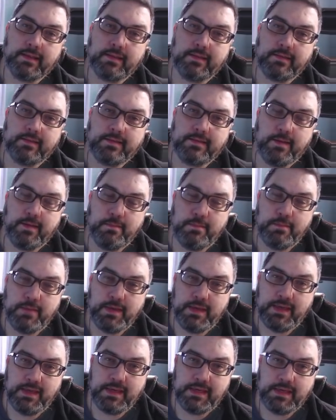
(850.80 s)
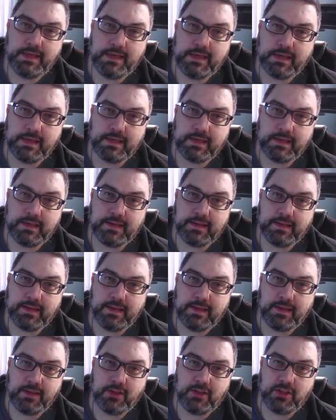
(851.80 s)
to me,
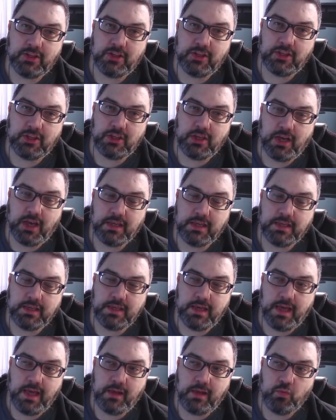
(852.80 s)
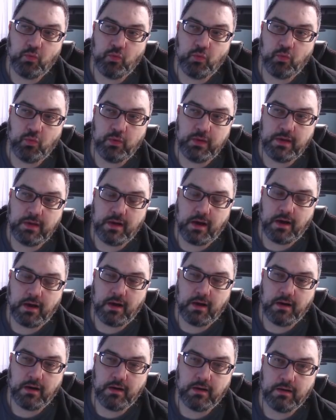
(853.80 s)
again, we
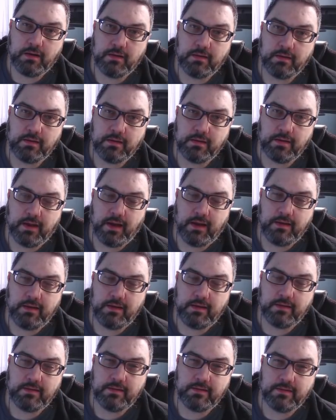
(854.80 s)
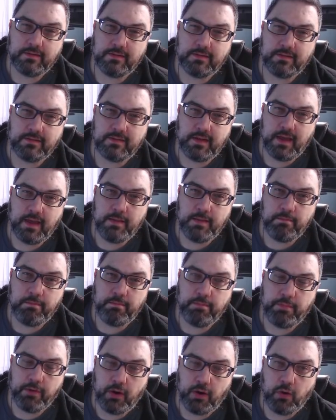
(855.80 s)
are kind of in the
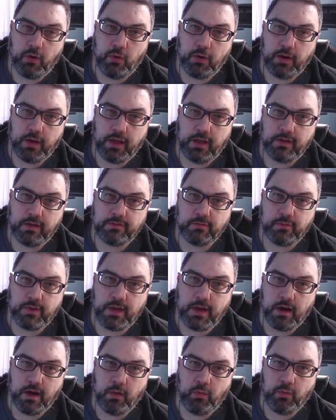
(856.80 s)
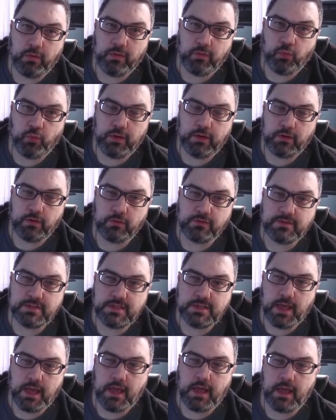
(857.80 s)
same boat as we are with Windows
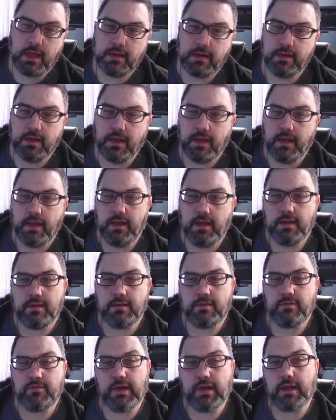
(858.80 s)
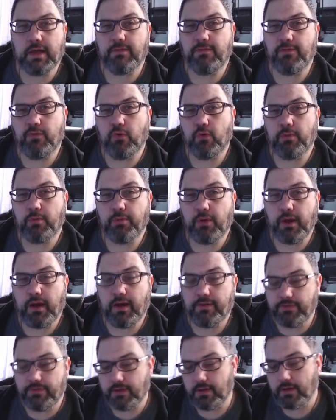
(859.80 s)
10. You've got a
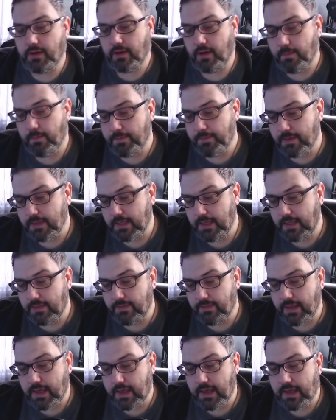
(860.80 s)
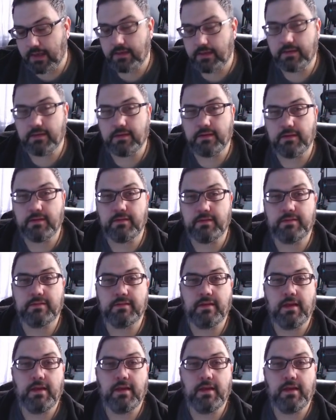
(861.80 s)
for-profit company that is